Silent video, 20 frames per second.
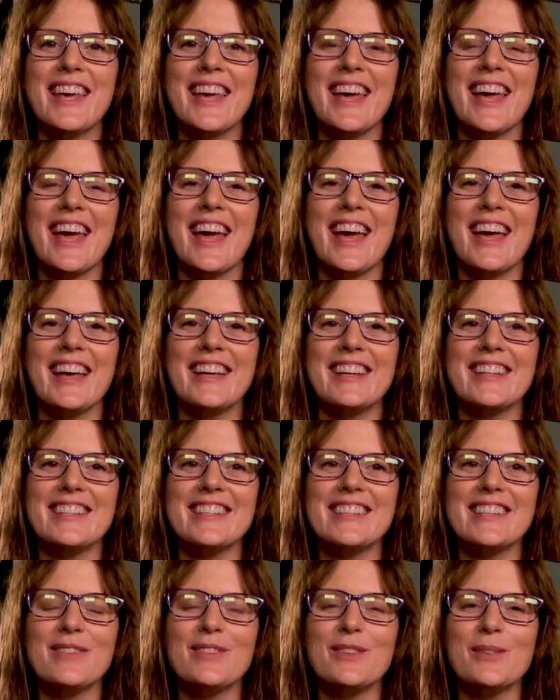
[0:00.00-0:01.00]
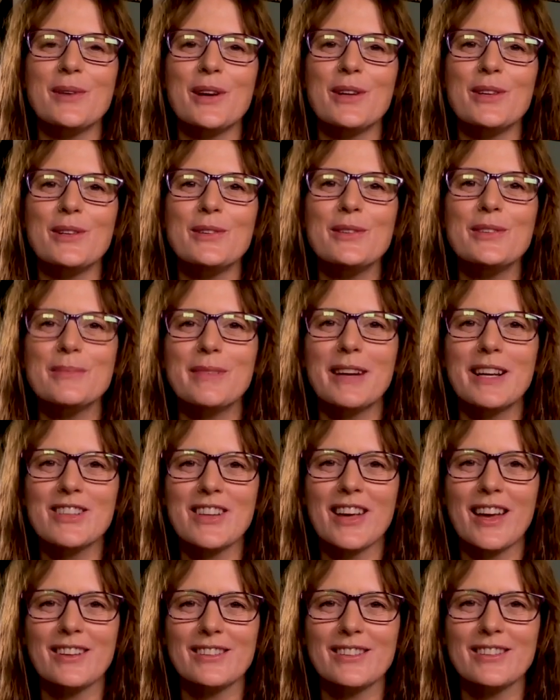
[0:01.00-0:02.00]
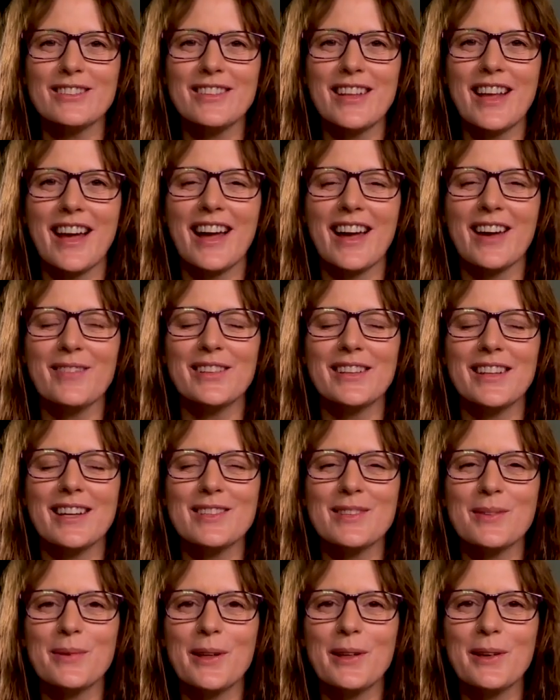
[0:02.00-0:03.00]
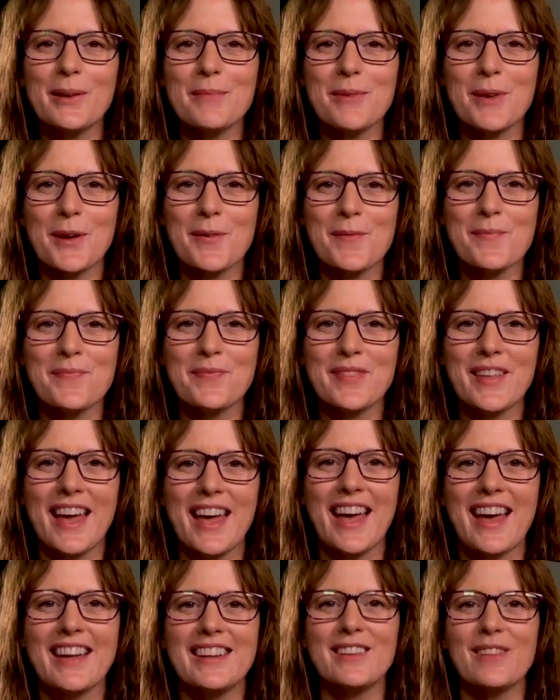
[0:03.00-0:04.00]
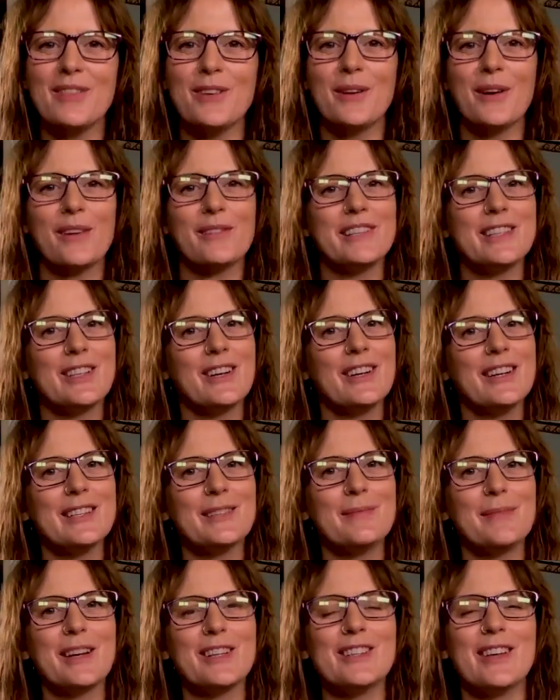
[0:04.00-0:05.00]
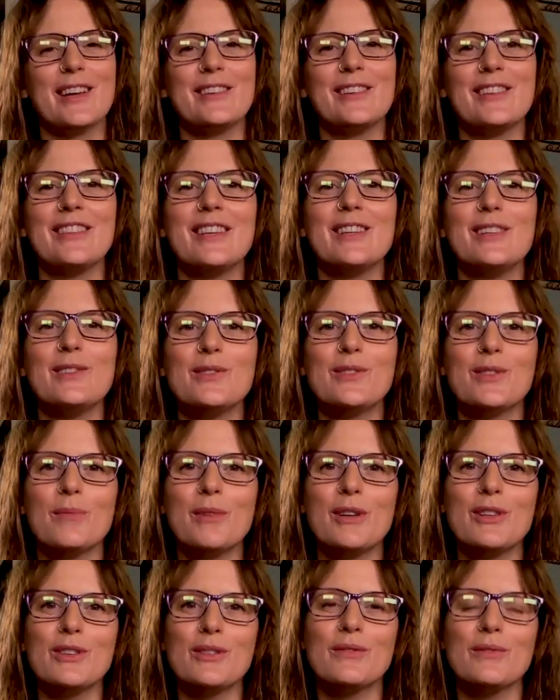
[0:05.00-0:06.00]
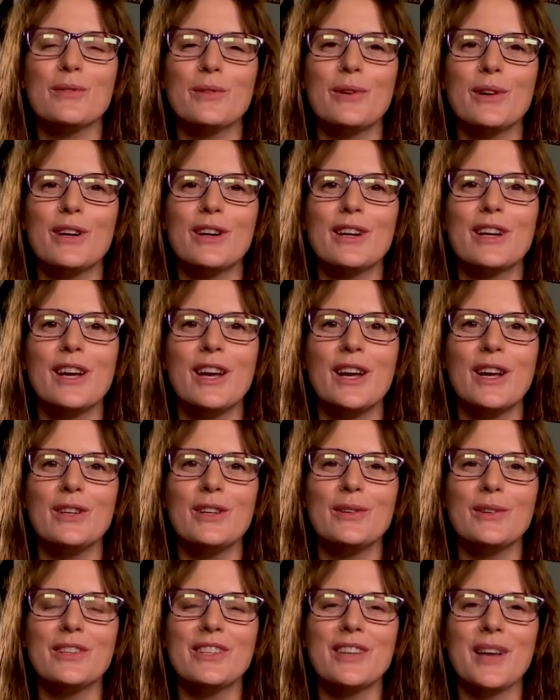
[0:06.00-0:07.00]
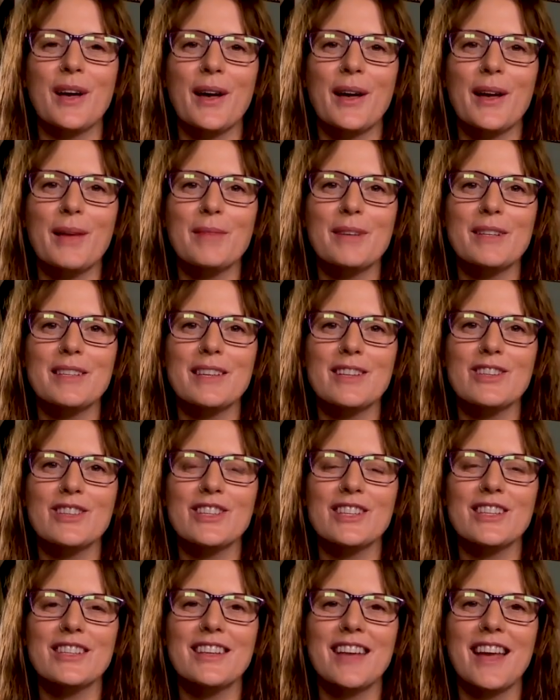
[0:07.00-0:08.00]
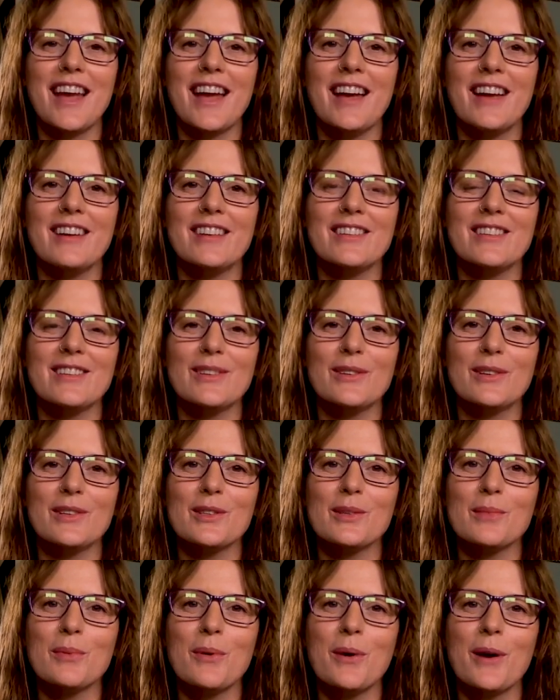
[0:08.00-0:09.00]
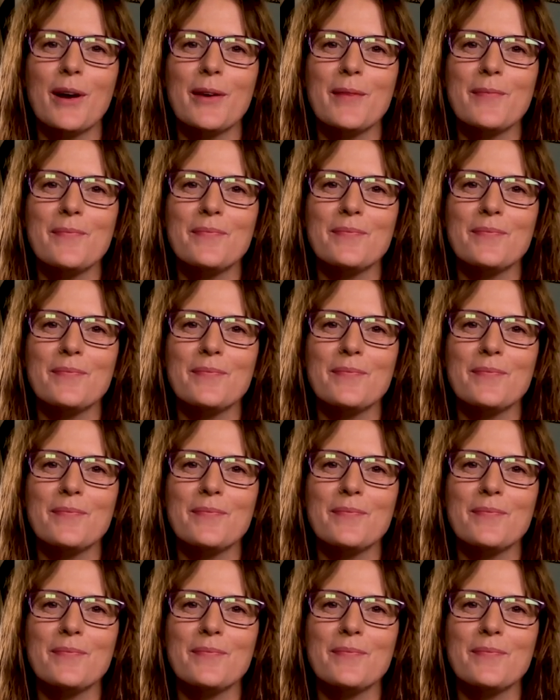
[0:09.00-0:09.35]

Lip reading: And if you are new to my channel, I would like to welcome you. And if you are returning to my channel, thank you so much for your time, attention, and your support.